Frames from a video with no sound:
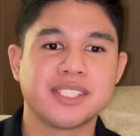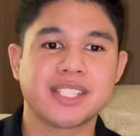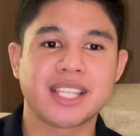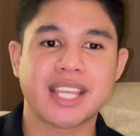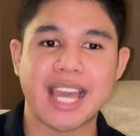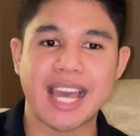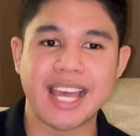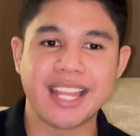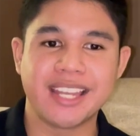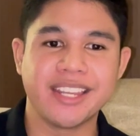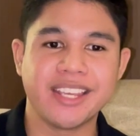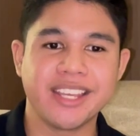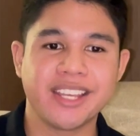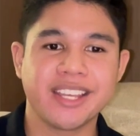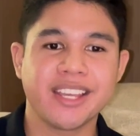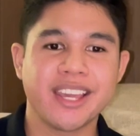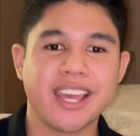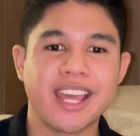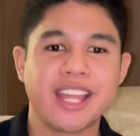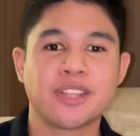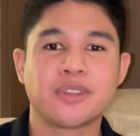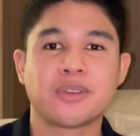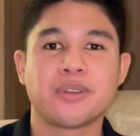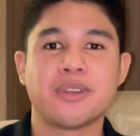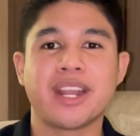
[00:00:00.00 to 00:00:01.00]
scanning
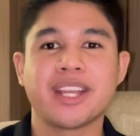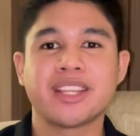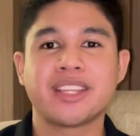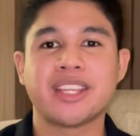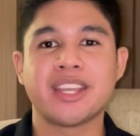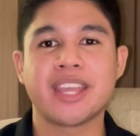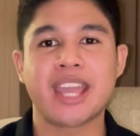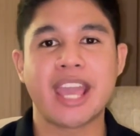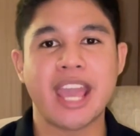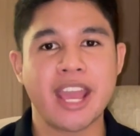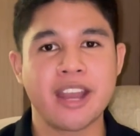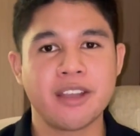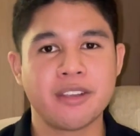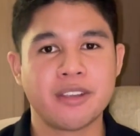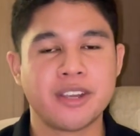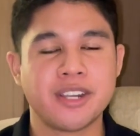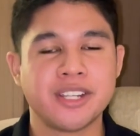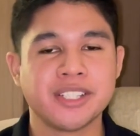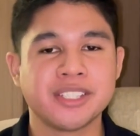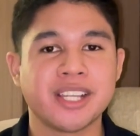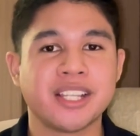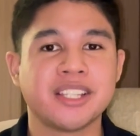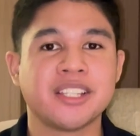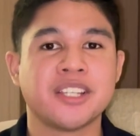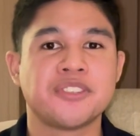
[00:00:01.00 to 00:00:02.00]
and correcting errors
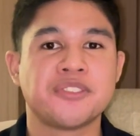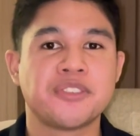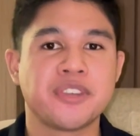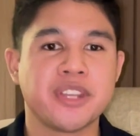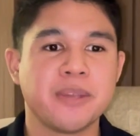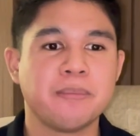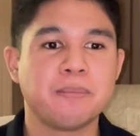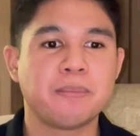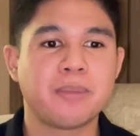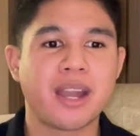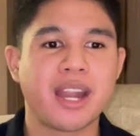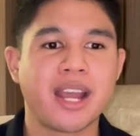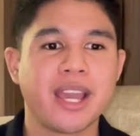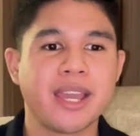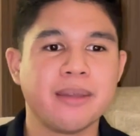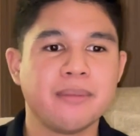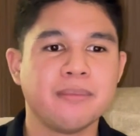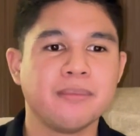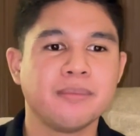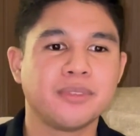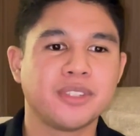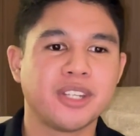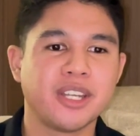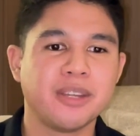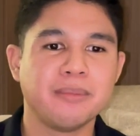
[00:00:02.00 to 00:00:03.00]
at the 3'
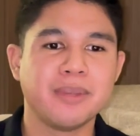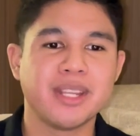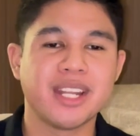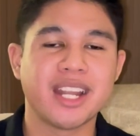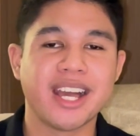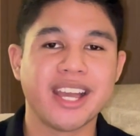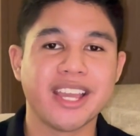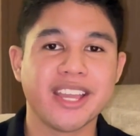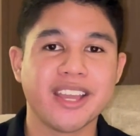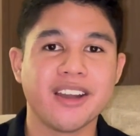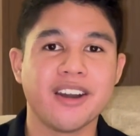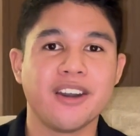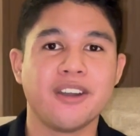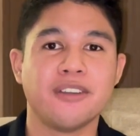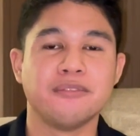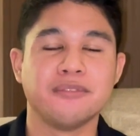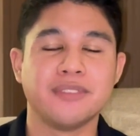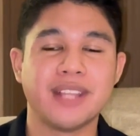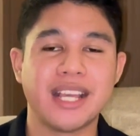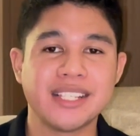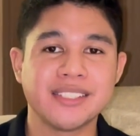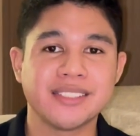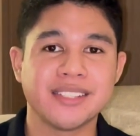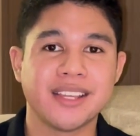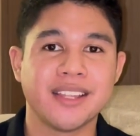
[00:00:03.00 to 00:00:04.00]
termini of
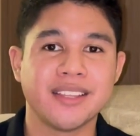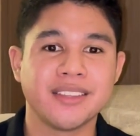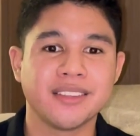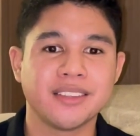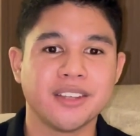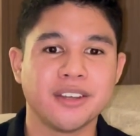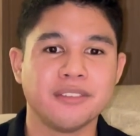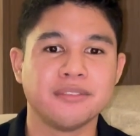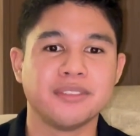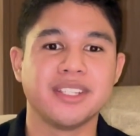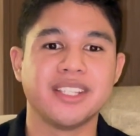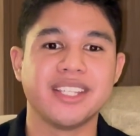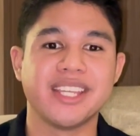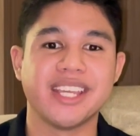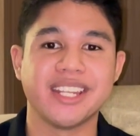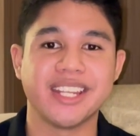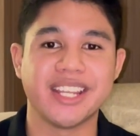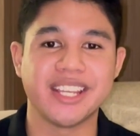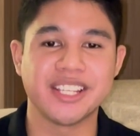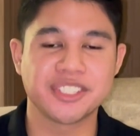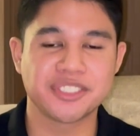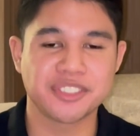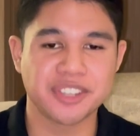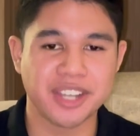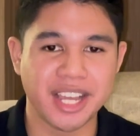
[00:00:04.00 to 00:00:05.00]
nascent of the
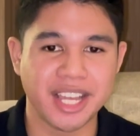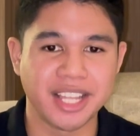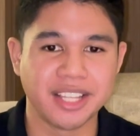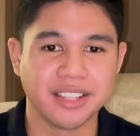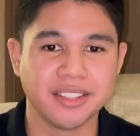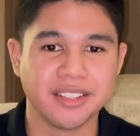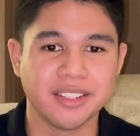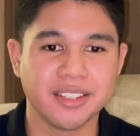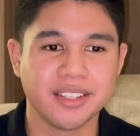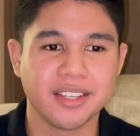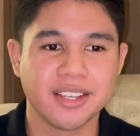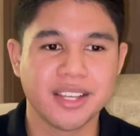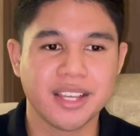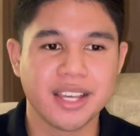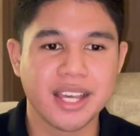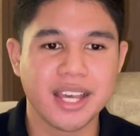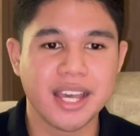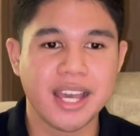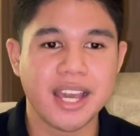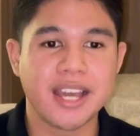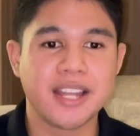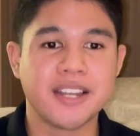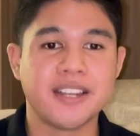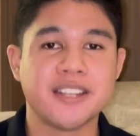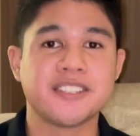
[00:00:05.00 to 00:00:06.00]
DNA strand.
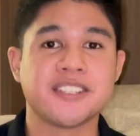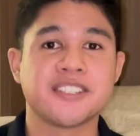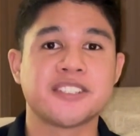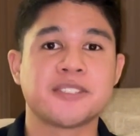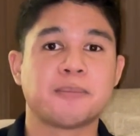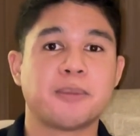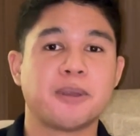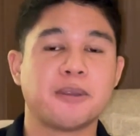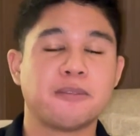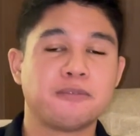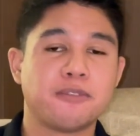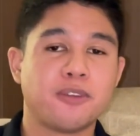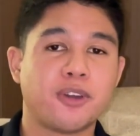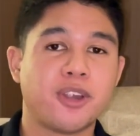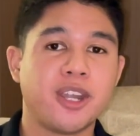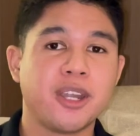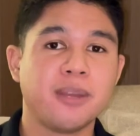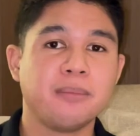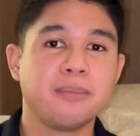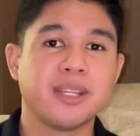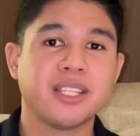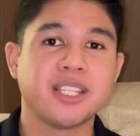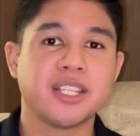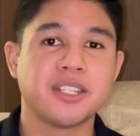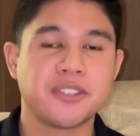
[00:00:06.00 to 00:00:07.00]
This is performed
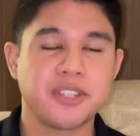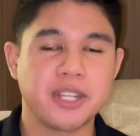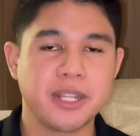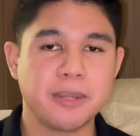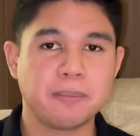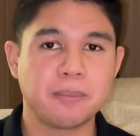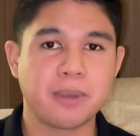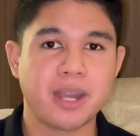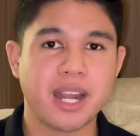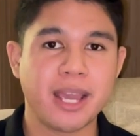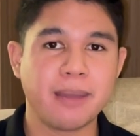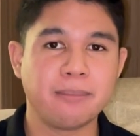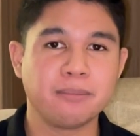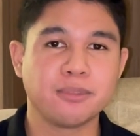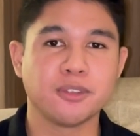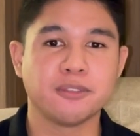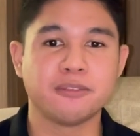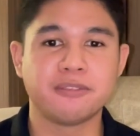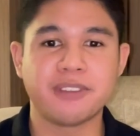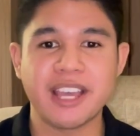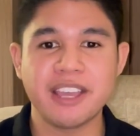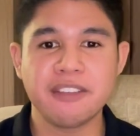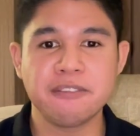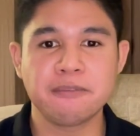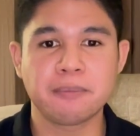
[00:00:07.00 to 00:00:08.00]
by the 3' to
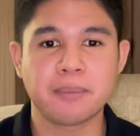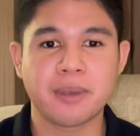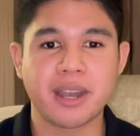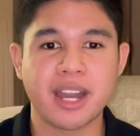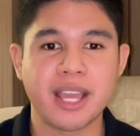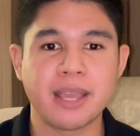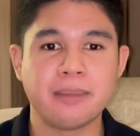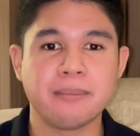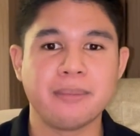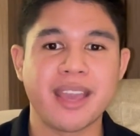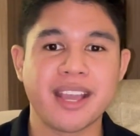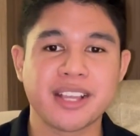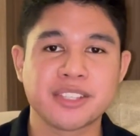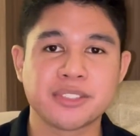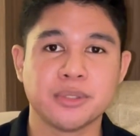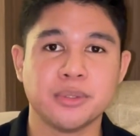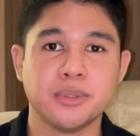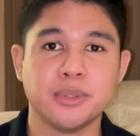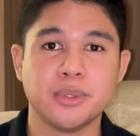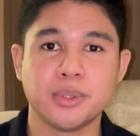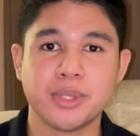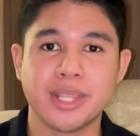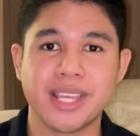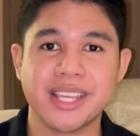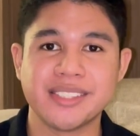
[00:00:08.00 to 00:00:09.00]
5'
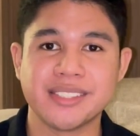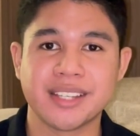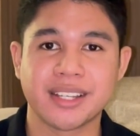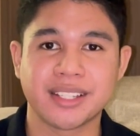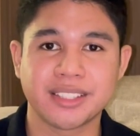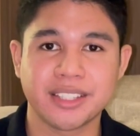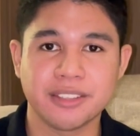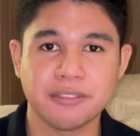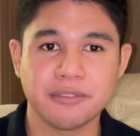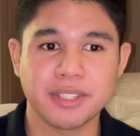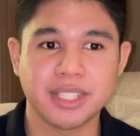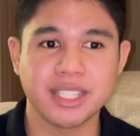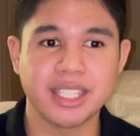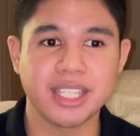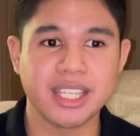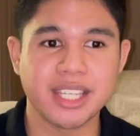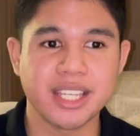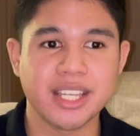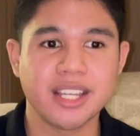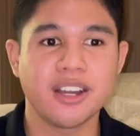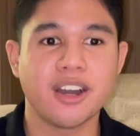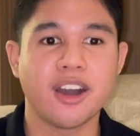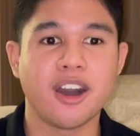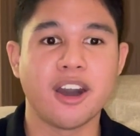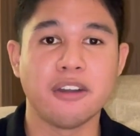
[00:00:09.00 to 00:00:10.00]
exonuclease
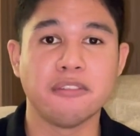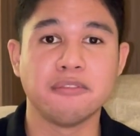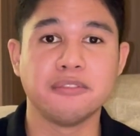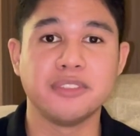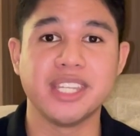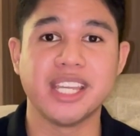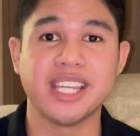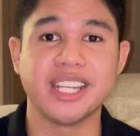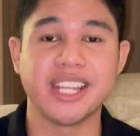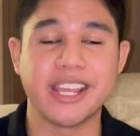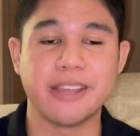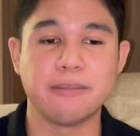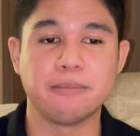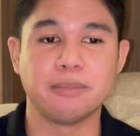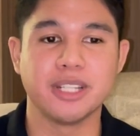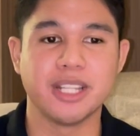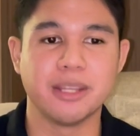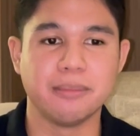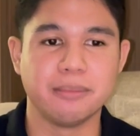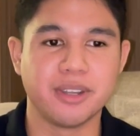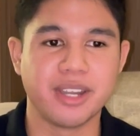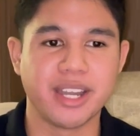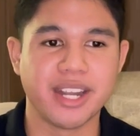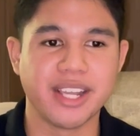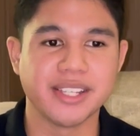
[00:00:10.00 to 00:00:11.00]
activity of DNA
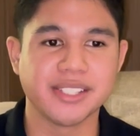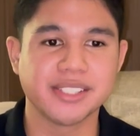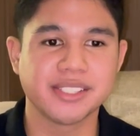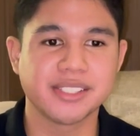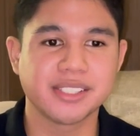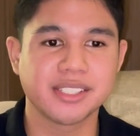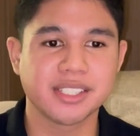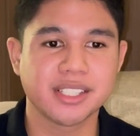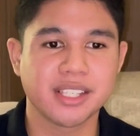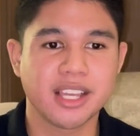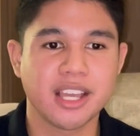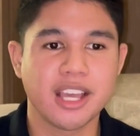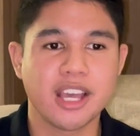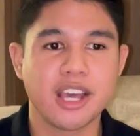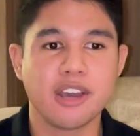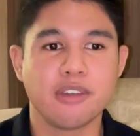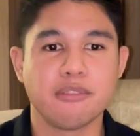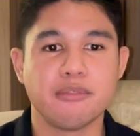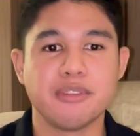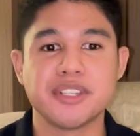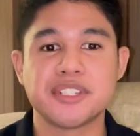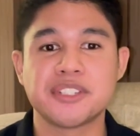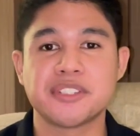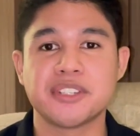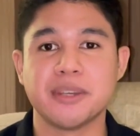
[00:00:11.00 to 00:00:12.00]
polymerase,
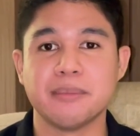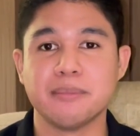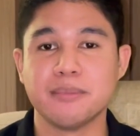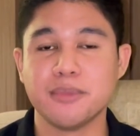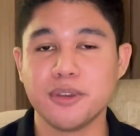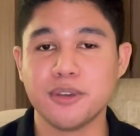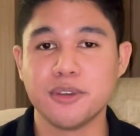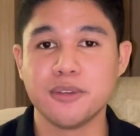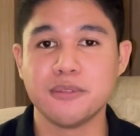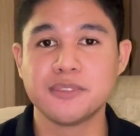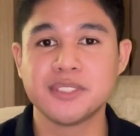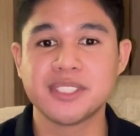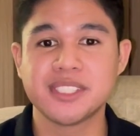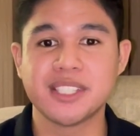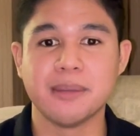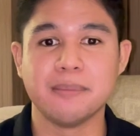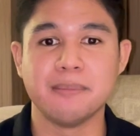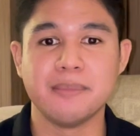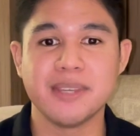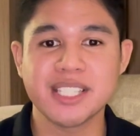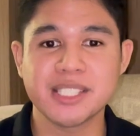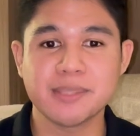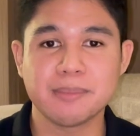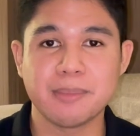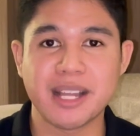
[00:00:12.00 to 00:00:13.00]
which removes the
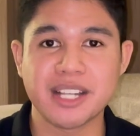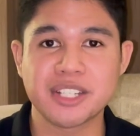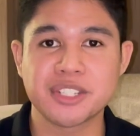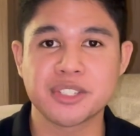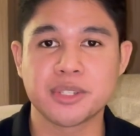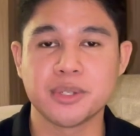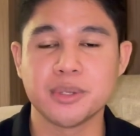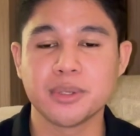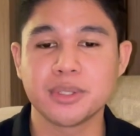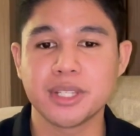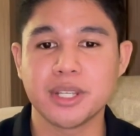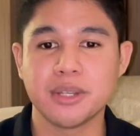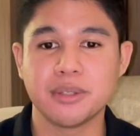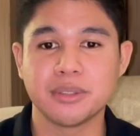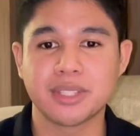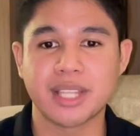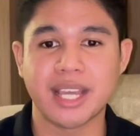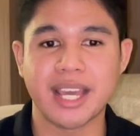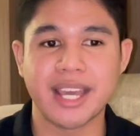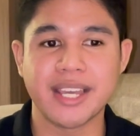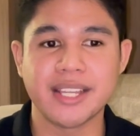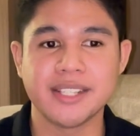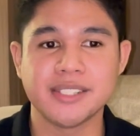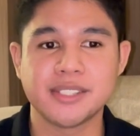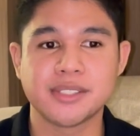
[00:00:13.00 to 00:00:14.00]
mismatched
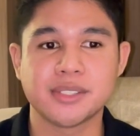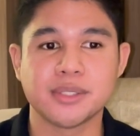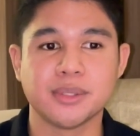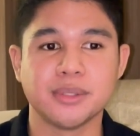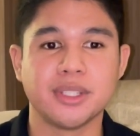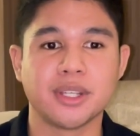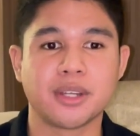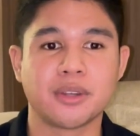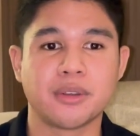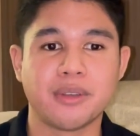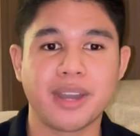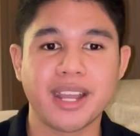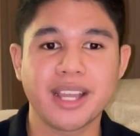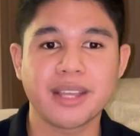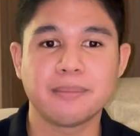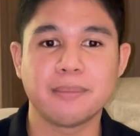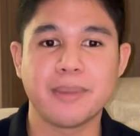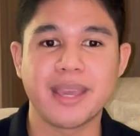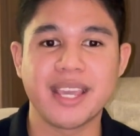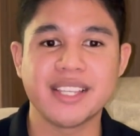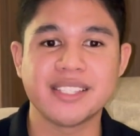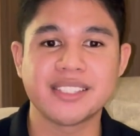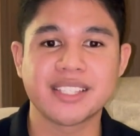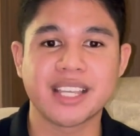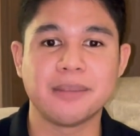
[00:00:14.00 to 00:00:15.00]
nucleotides so the correct
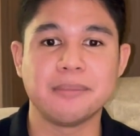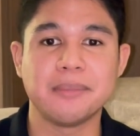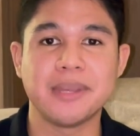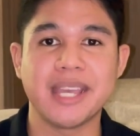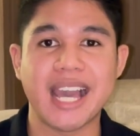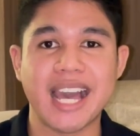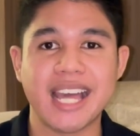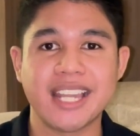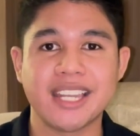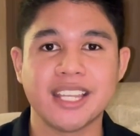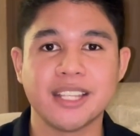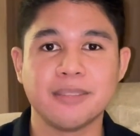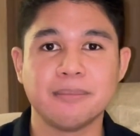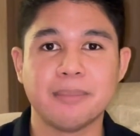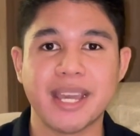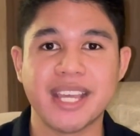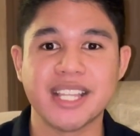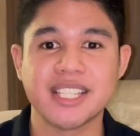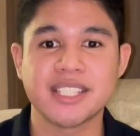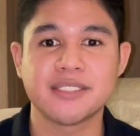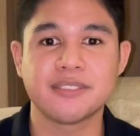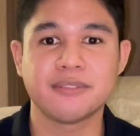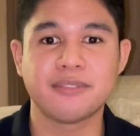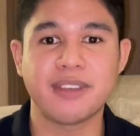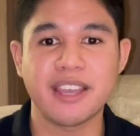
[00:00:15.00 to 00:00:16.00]
base can be added by
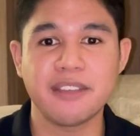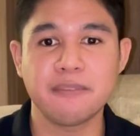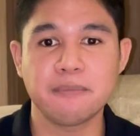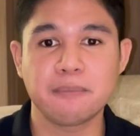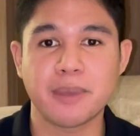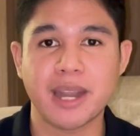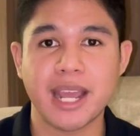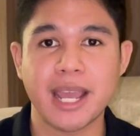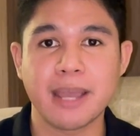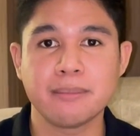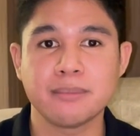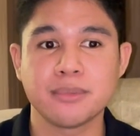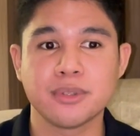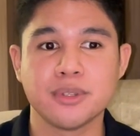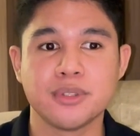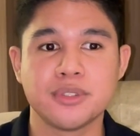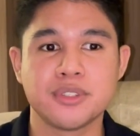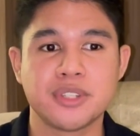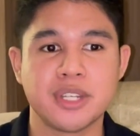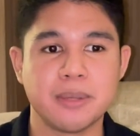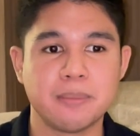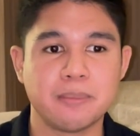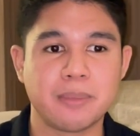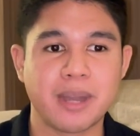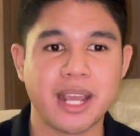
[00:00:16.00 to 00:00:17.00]
its 5' to
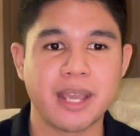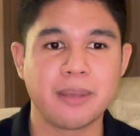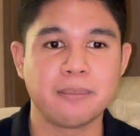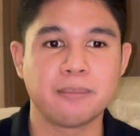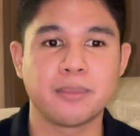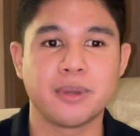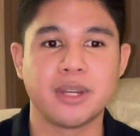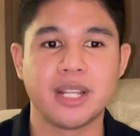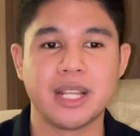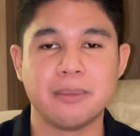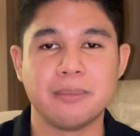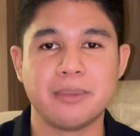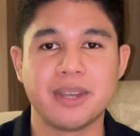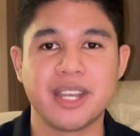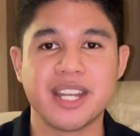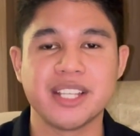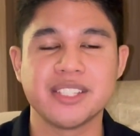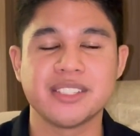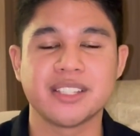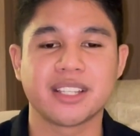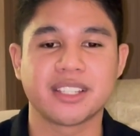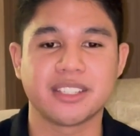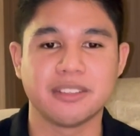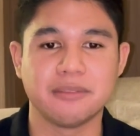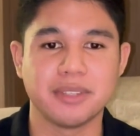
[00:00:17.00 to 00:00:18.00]
3' polymerase
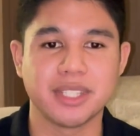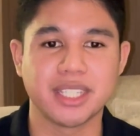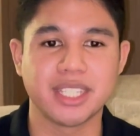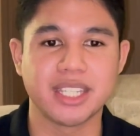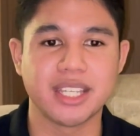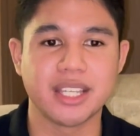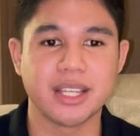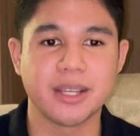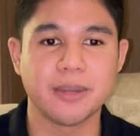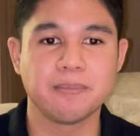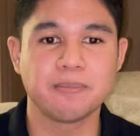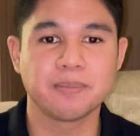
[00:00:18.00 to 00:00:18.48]
activity.